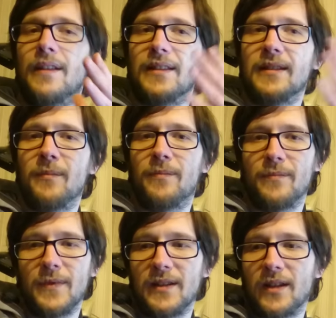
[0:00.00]
In the
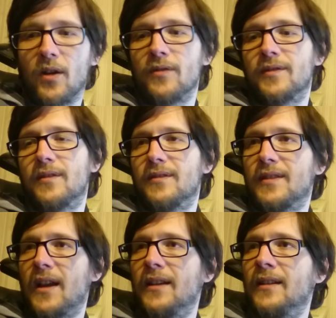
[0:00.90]
in the cons
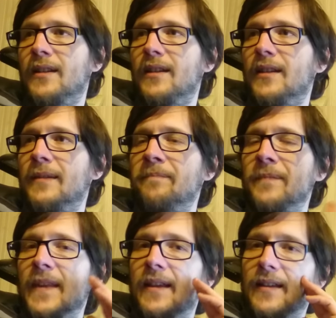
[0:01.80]
side, uh,
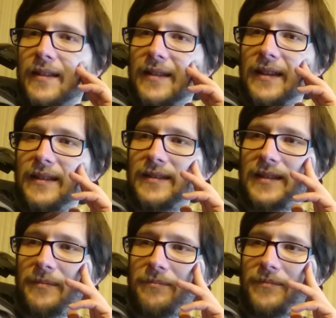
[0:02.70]
the,
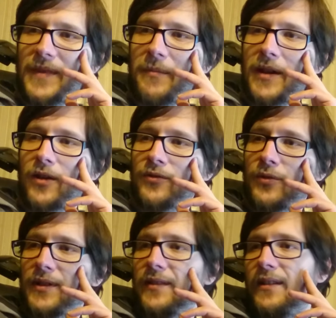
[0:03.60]
the, the main
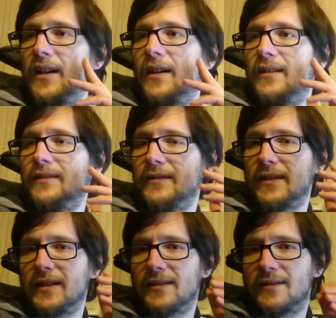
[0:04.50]
contrasts are
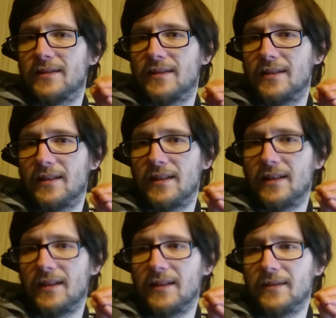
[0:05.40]
that
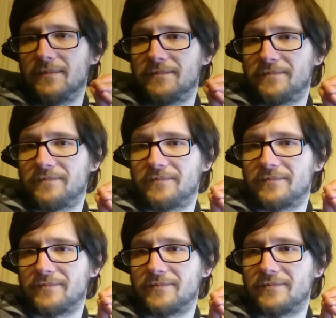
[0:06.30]

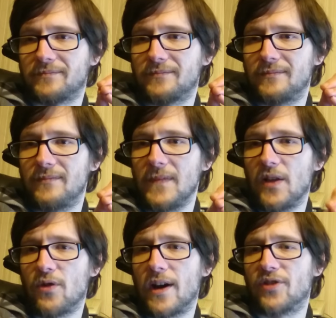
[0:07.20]
uh,
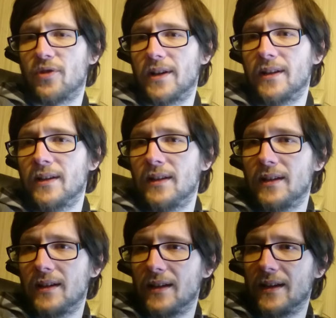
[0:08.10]
you are actually
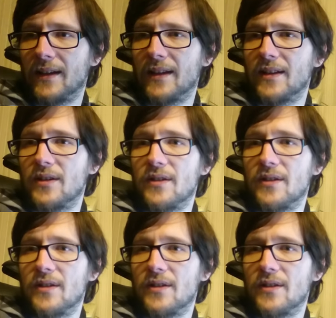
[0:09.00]
uh,